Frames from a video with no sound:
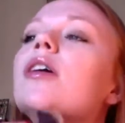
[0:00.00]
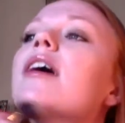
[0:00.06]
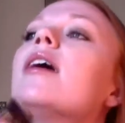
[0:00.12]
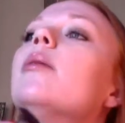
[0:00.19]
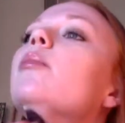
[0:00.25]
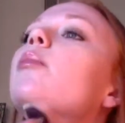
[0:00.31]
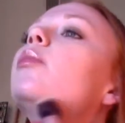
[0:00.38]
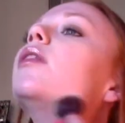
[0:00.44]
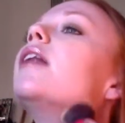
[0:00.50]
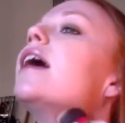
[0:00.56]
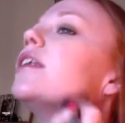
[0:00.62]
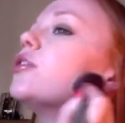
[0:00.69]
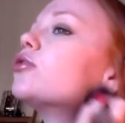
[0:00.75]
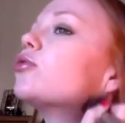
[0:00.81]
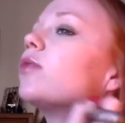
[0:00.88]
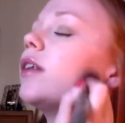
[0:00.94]
It
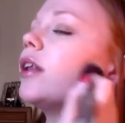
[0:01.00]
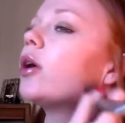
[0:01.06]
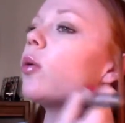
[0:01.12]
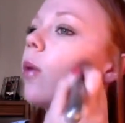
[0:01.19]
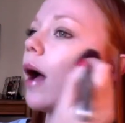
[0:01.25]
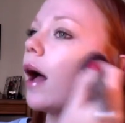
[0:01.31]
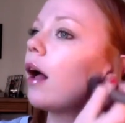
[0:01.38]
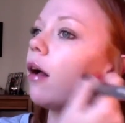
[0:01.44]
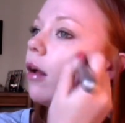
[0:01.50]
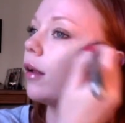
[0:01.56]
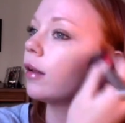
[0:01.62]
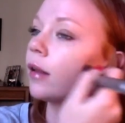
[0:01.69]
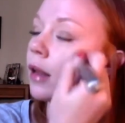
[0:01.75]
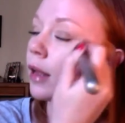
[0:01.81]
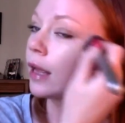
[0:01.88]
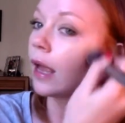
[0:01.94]
blends really well.
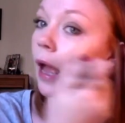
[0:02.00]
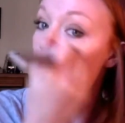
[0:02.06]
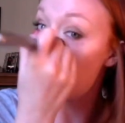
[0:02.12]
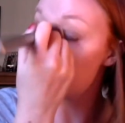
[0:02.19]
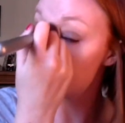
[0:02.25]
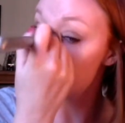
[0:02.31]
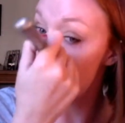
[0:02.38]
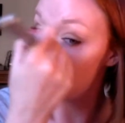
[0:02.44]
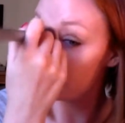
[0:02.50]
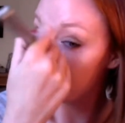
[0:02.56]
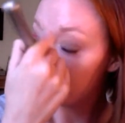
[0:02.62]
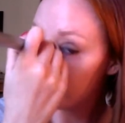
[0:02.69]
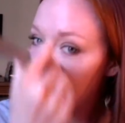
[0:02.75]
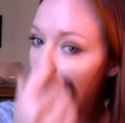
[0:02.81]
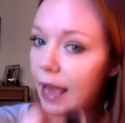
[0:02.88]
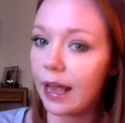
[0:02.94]
I don't feel
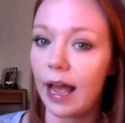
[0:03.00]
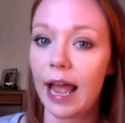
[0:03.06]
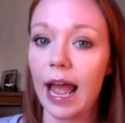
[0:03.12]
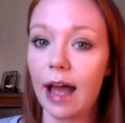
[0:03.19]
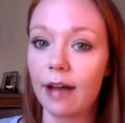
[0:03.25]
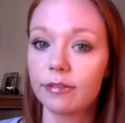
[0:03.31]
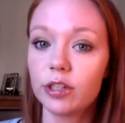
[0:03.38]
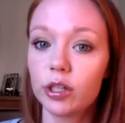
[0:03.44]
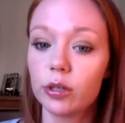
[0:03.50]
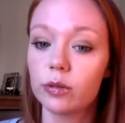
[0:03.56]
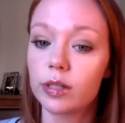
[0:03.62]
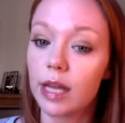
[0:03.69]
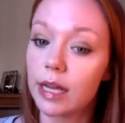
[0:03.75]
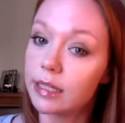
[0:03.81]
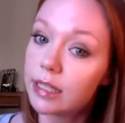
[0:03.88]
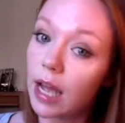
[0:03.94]
like I have to use
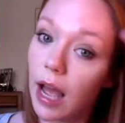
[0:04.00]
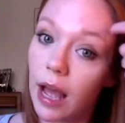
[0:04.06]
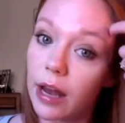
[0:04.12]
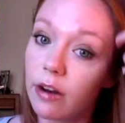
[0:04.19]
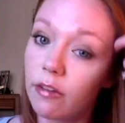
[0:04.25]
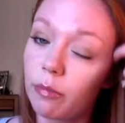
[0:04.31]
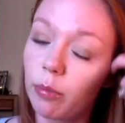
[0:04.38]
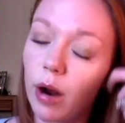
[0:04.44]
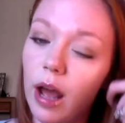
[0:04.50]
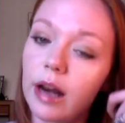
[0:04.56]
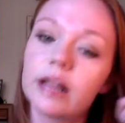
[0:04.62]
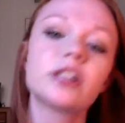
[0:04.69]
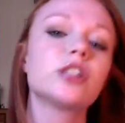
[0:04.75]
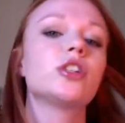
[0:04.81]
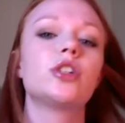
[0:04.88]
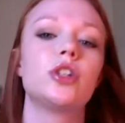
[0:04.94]
a ton of
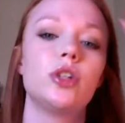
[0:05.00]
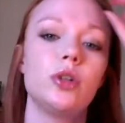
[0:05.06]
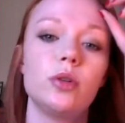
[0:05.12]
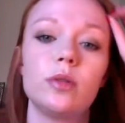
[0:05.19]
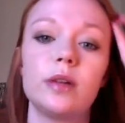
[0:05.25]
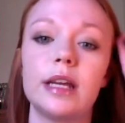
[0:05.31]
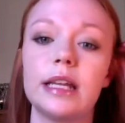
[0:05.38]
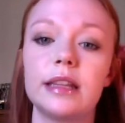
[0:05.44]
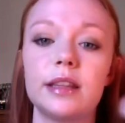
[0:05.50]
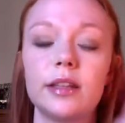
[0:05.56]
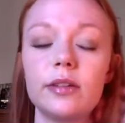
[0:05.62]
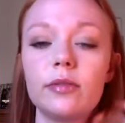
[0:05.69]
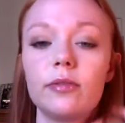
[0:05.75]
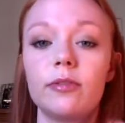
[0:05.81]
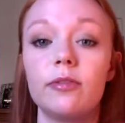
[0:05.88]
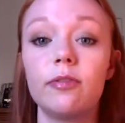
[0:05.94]
product to get
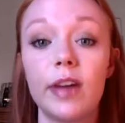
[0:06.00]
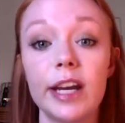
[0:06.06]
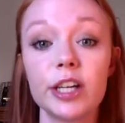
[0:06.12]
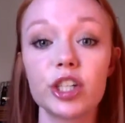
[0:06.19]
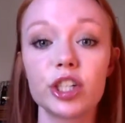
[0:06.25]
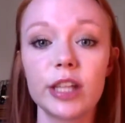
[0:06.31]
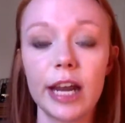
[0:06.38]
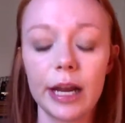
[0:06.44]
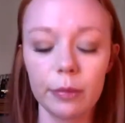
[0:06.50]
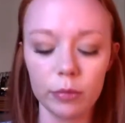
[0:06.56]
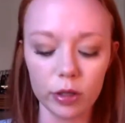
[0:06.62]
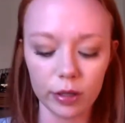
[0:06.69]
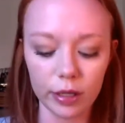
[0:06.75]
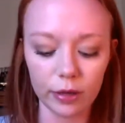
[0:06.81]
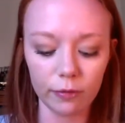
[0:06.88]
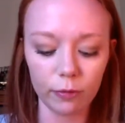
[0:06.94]
the finish that I'm
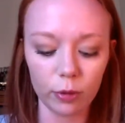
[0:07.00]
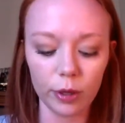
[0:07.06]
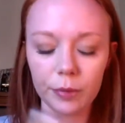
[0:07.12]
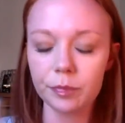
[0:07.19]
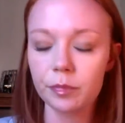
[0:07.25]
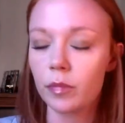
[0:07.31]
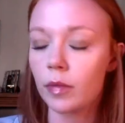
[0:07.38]
looking for.